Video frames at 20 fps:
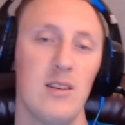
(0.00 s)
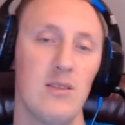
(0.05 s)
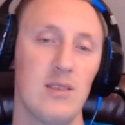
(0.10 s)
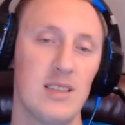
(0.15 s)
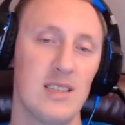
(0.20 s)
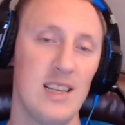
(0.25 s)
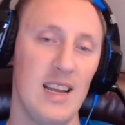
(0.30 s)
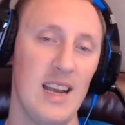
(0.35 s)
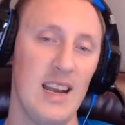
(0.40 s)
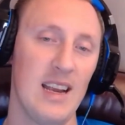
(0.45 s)

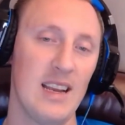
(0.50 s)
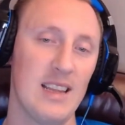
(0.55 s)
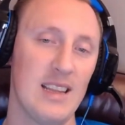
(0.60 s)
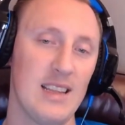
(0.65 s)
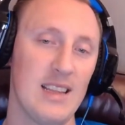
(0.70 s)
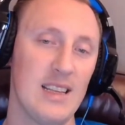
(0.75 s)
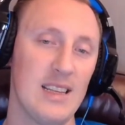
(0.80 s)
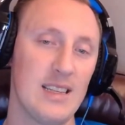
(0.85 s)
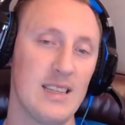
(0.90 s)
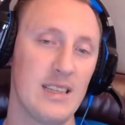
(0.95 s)
saying that
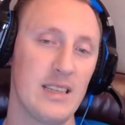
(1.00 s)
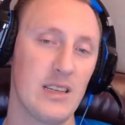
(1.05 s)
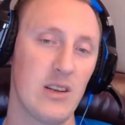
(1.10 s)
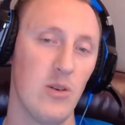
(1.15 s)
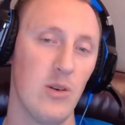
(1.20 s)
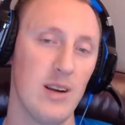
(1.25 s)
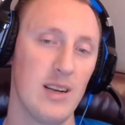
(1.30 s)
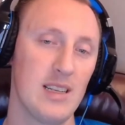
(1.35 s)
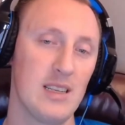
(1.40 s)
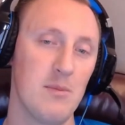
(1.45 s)
this is
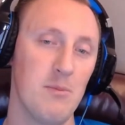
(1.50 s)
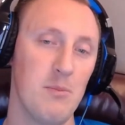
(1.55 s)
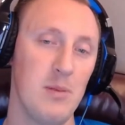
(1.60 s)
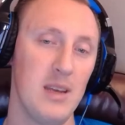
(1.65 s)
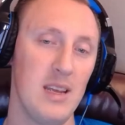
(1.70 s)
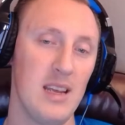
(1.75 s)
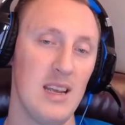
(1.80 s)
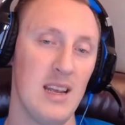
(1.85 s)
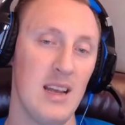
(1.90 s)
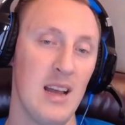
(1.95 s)
going to
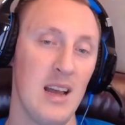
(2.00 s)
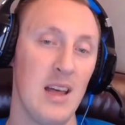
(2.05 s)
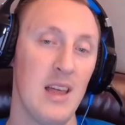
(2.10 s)
be